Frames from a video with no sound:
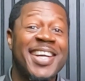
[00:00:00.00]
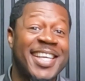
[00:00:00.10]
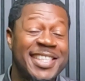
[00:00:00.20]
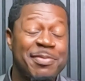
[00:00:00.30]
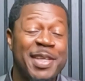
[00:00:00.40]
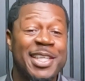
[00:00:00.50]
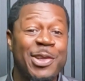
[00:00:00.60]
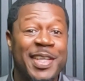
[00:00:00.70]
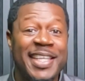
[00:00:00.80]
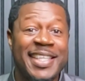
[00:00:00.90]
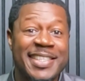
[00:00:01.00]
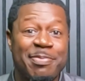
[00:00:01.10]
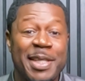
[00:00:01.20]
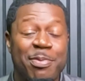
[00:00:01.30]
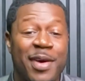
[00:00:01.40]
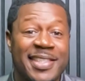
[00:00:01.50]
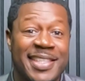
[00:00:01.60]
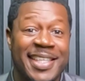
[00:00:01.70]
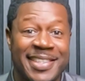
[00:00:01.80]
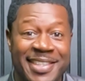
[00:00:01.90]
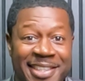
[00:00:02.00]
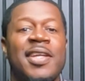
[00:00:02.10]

should be included in this bid process.